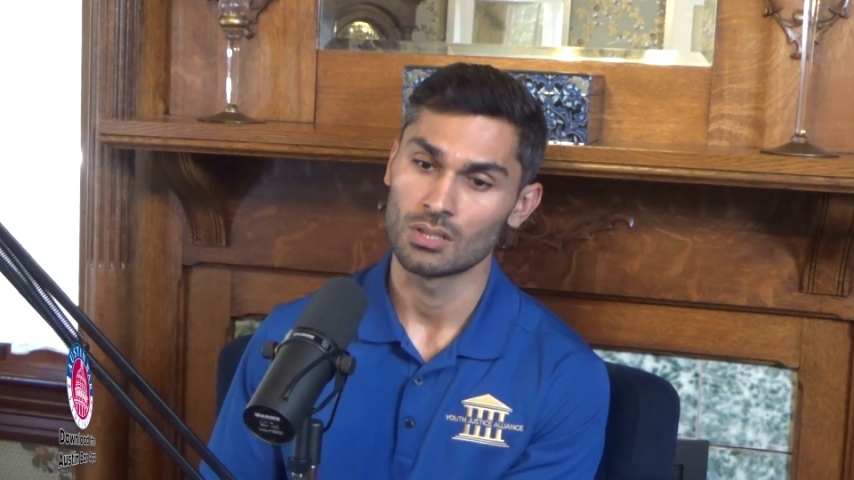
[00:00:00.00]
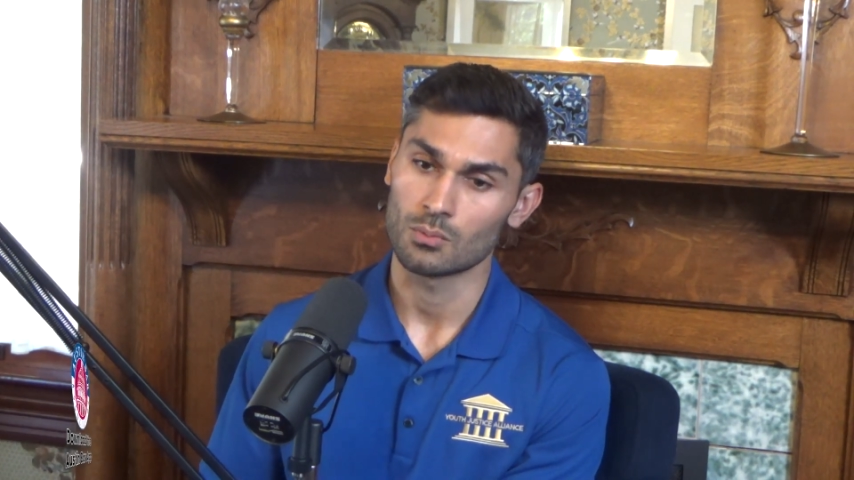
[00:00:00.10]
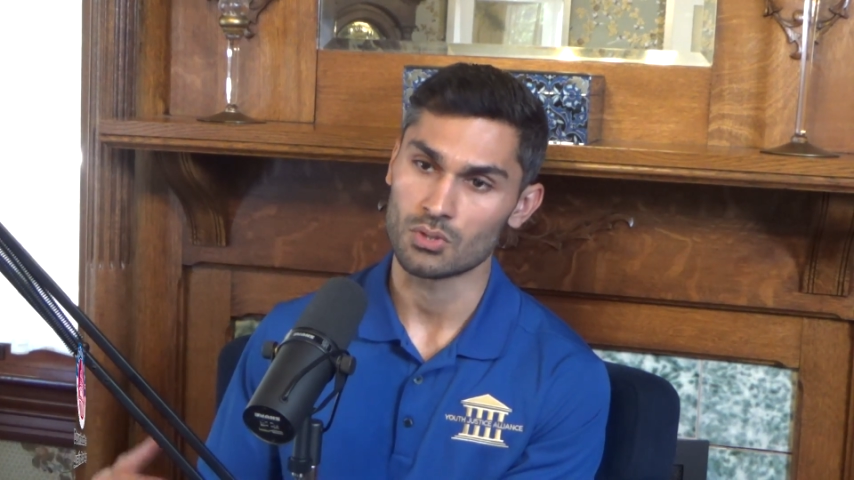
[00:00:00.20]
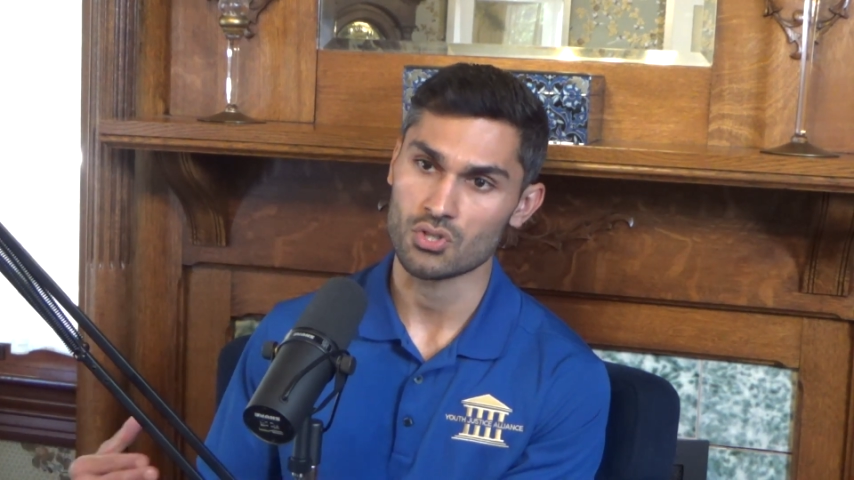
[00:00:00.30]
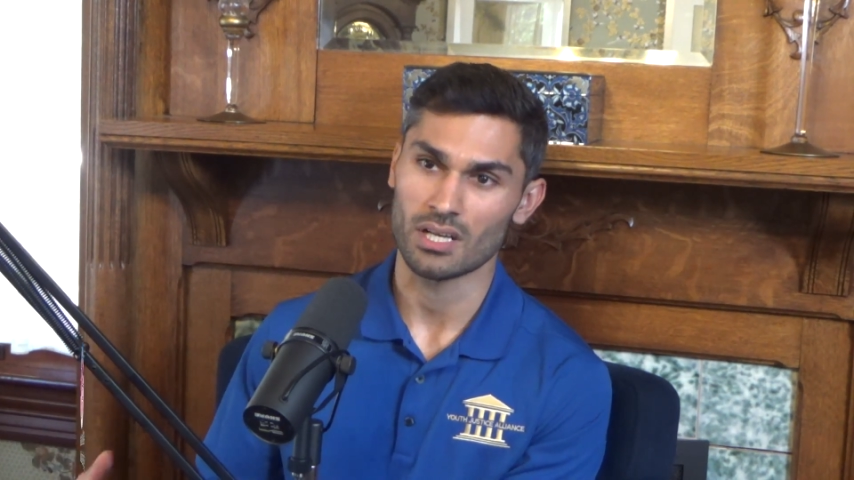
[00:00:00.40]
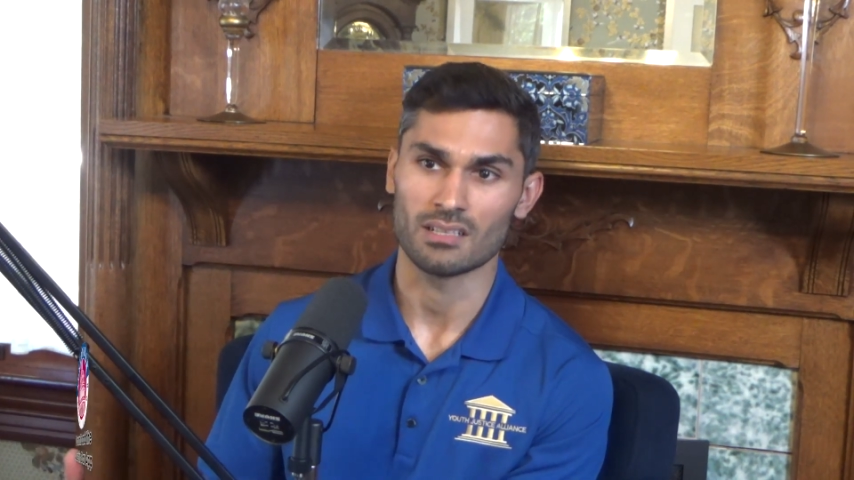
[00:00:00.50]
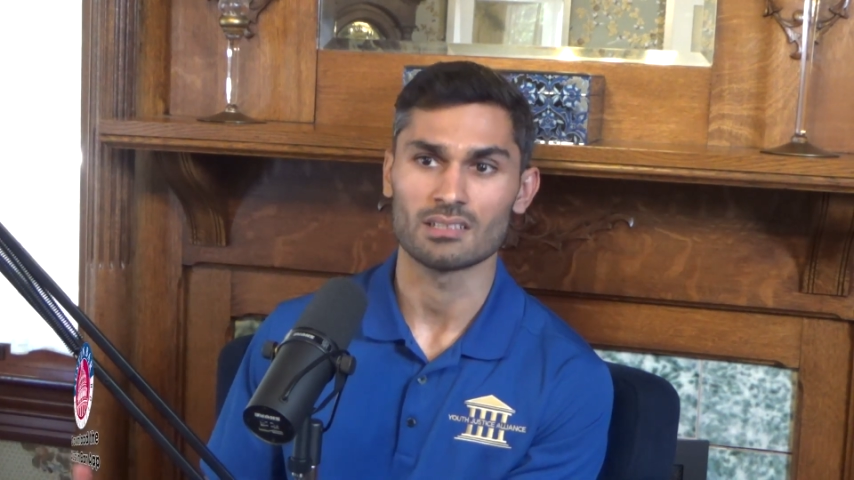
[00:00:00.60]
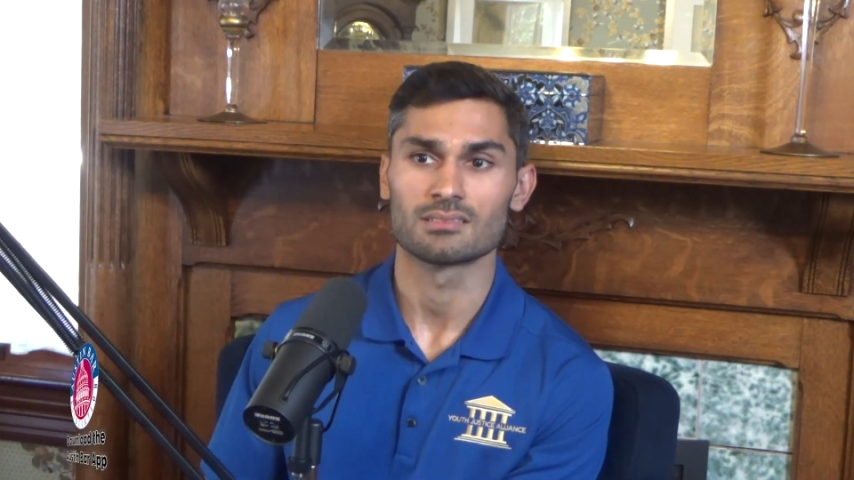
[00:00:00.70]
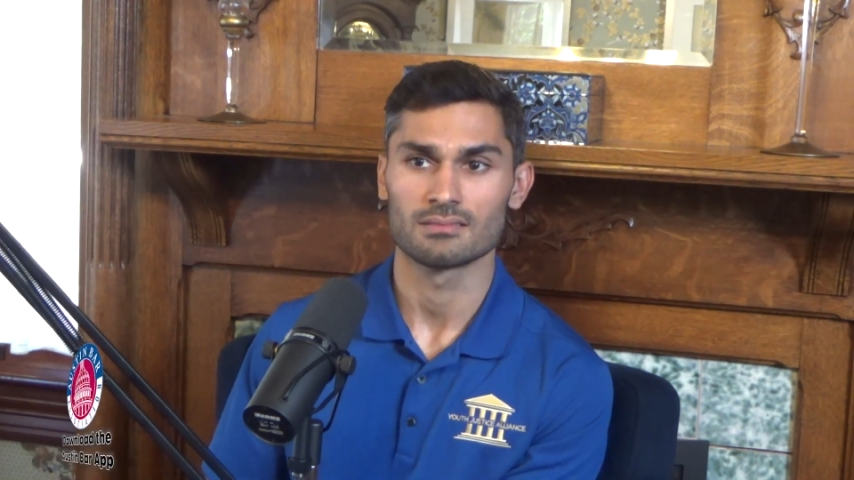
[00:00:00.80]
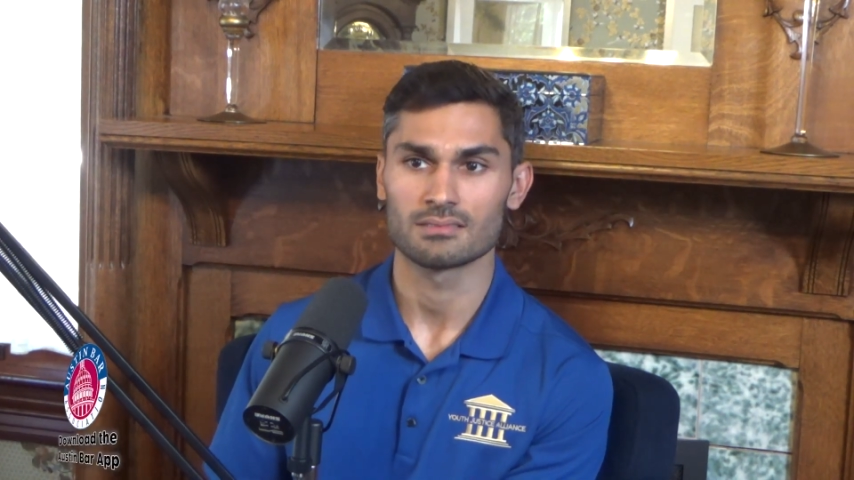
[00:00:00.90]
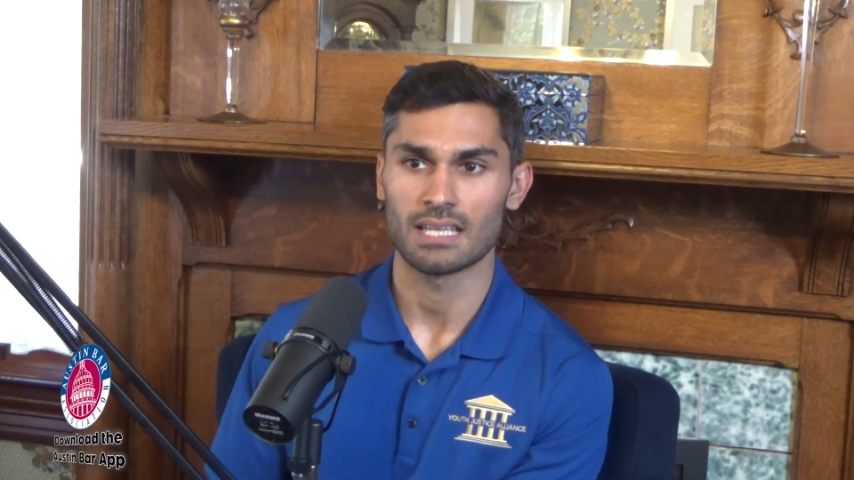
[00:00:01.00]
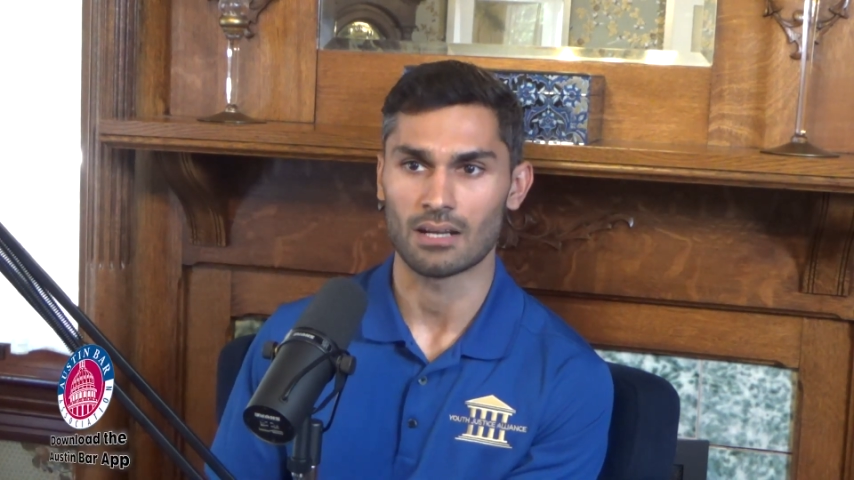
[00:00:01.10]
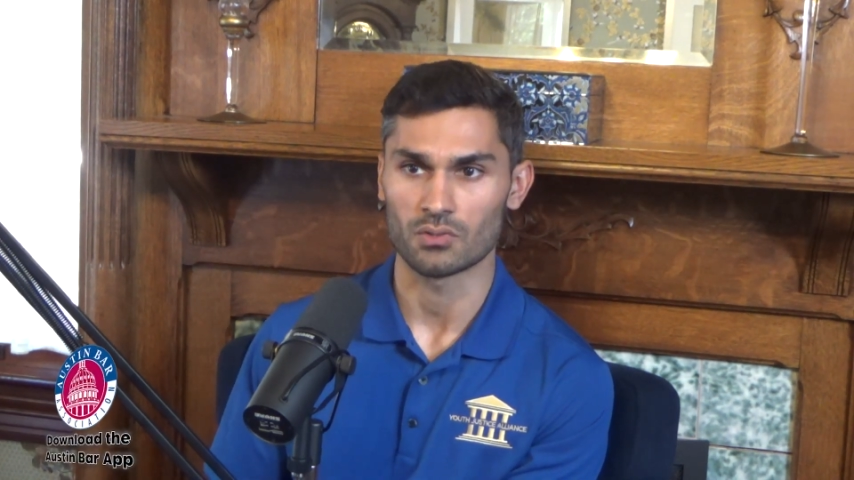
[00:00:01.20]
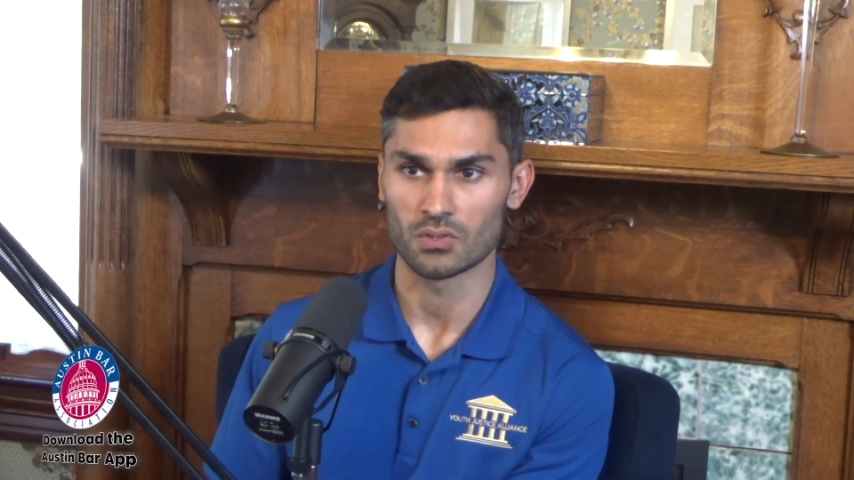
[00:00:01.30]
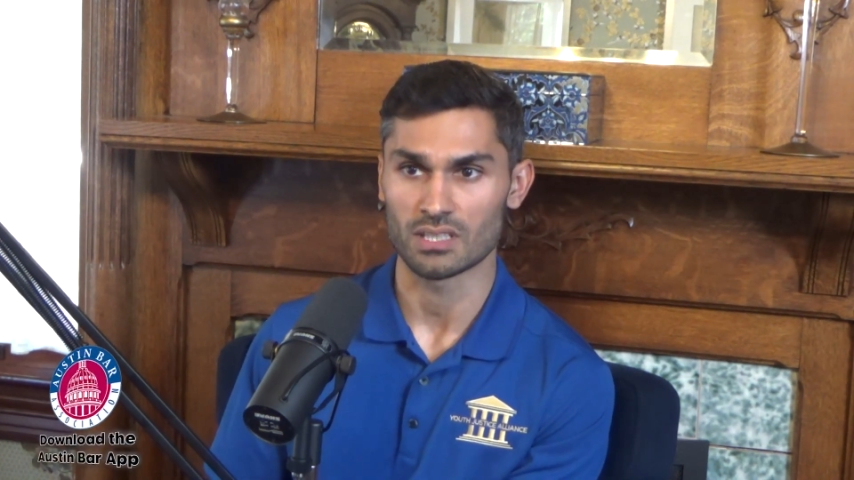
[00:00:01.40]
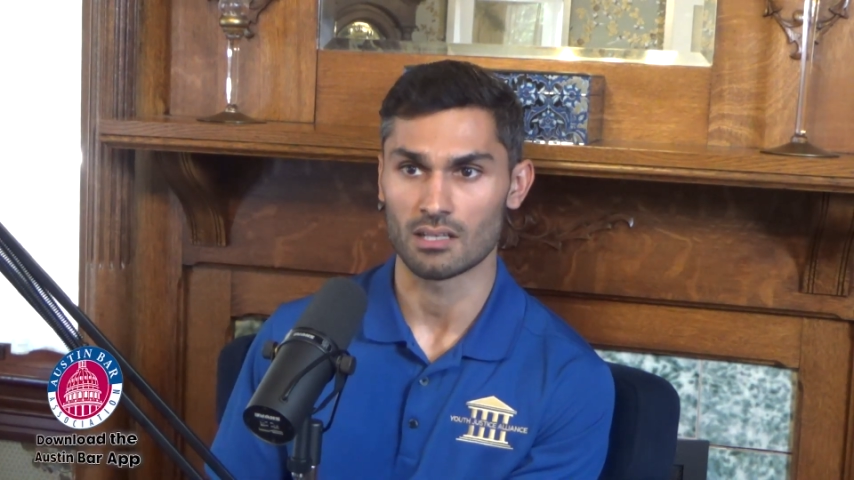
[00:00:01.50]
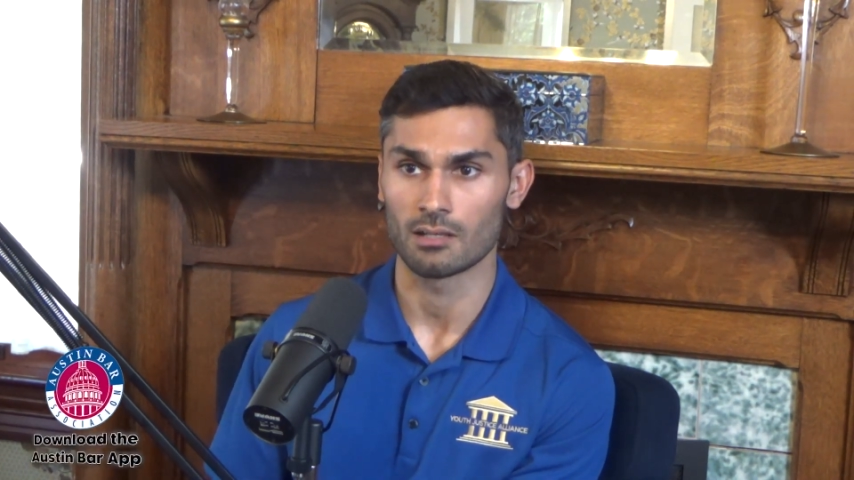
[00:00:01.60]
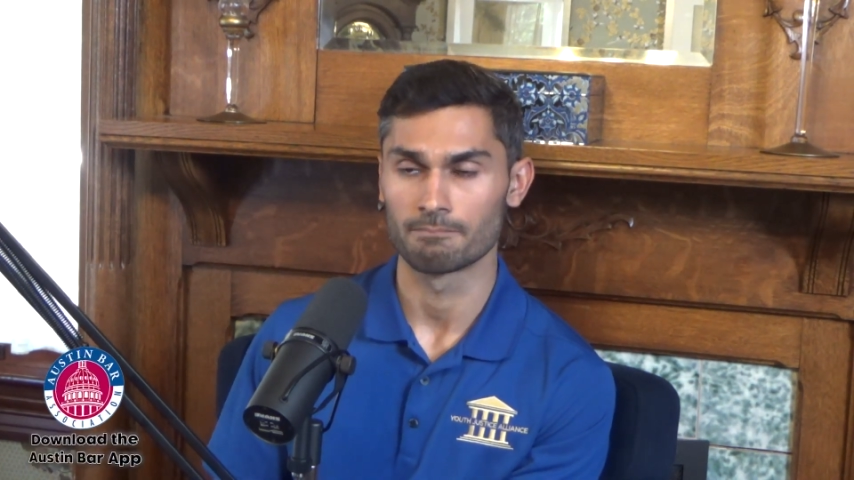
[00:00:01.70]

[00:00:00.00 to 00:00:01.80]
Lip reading: we're trying to tackle those head on.